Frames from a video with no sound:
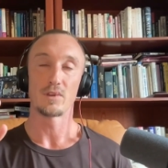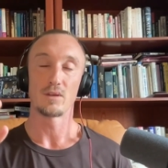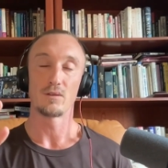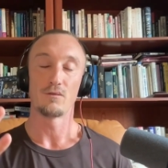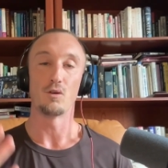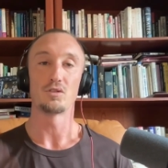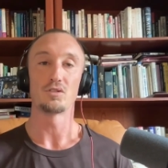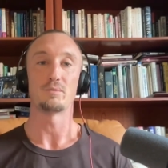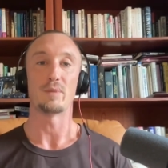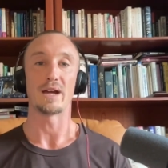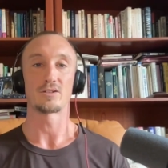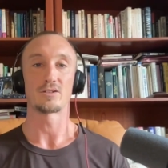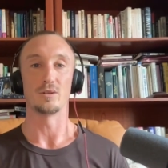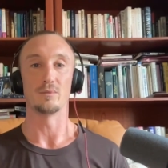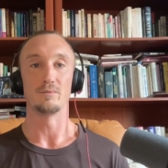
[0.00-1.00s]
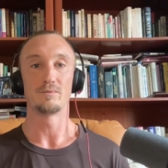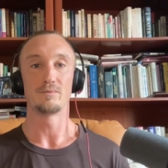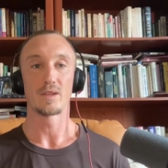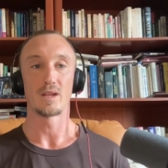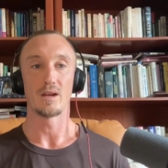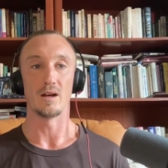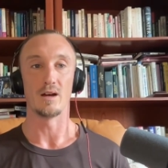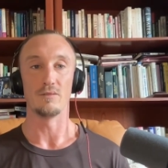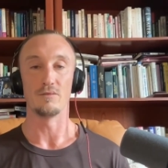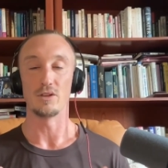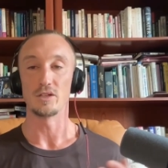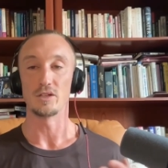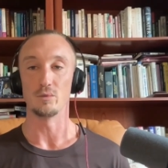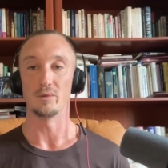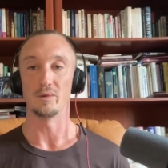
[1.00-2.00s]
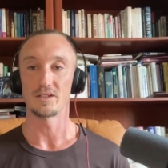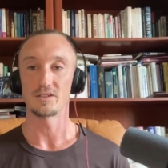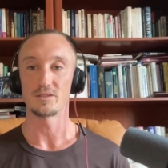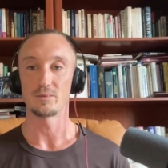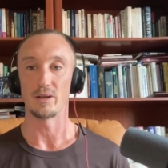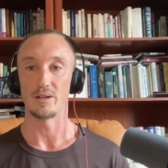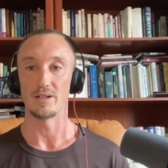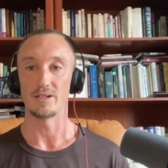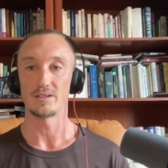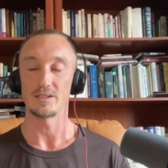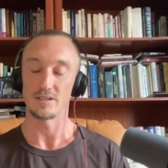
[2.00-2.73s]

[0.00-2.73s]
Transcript: full spectrum of the human experience.